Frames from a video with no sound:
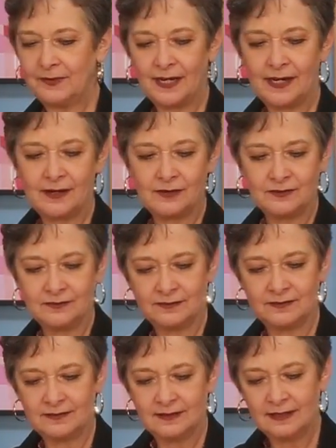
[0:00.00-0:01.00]
down,
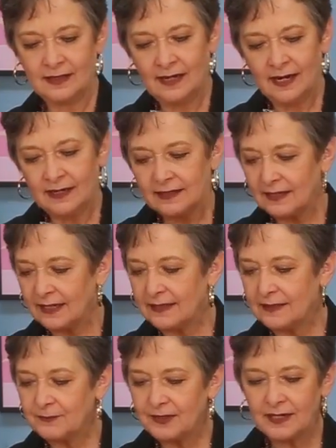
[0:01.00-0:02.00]

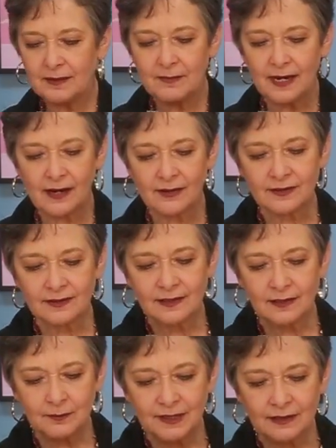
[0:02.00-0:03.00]
letting them come out a
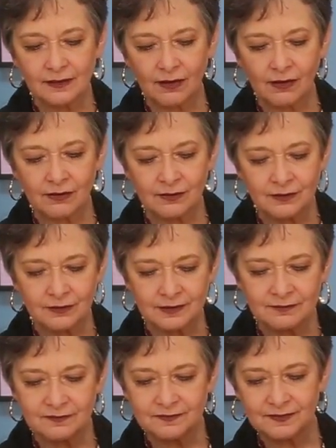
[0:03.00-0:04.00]
little bit longer
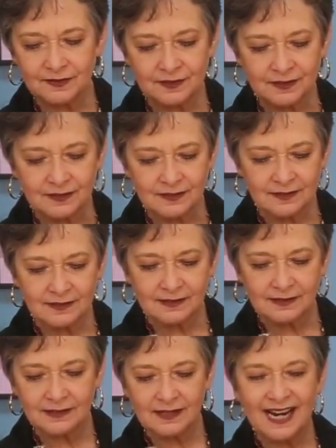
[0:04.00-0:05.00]
and fuller.
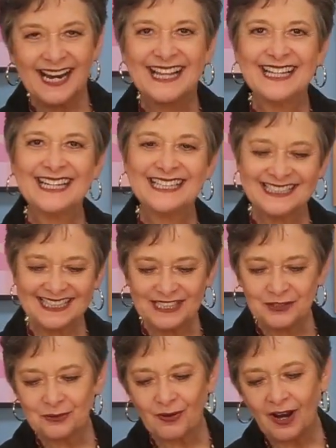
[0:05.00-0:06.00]
And then as they
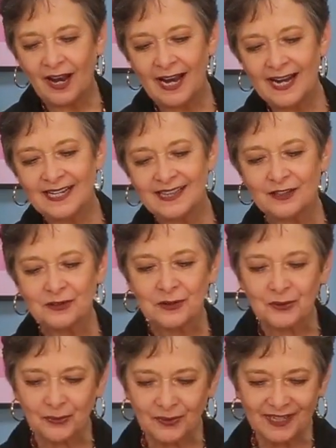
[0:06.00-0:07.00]
dry, they'll
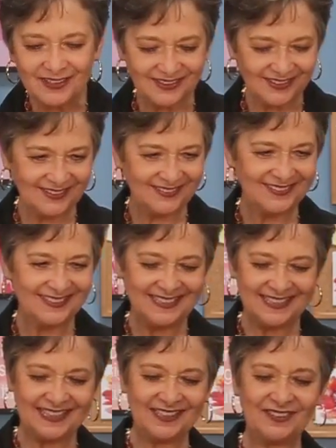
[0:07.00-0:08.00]
crinkle.
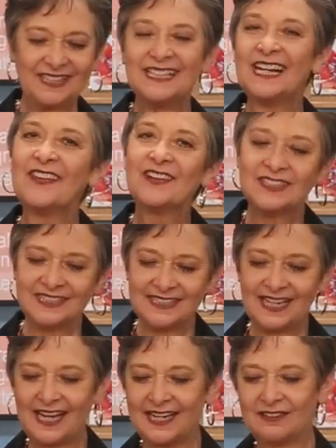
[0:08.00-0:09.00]
Give another
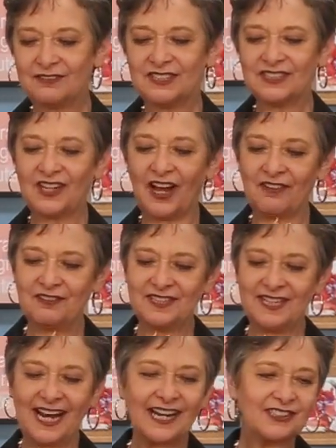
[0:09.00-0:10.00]
set of soft
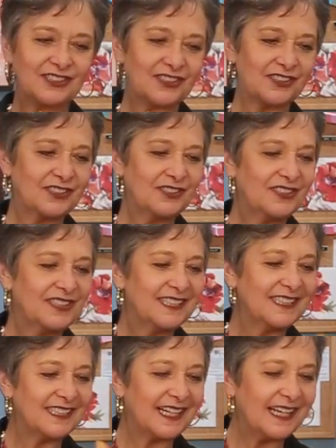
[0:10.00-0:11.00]
texture to the
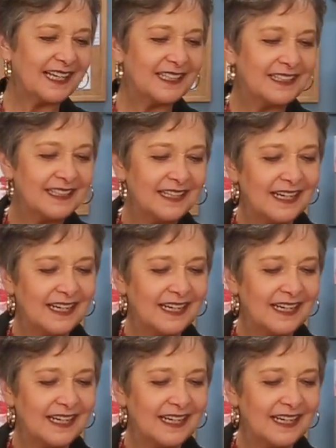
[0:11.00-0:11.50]
design,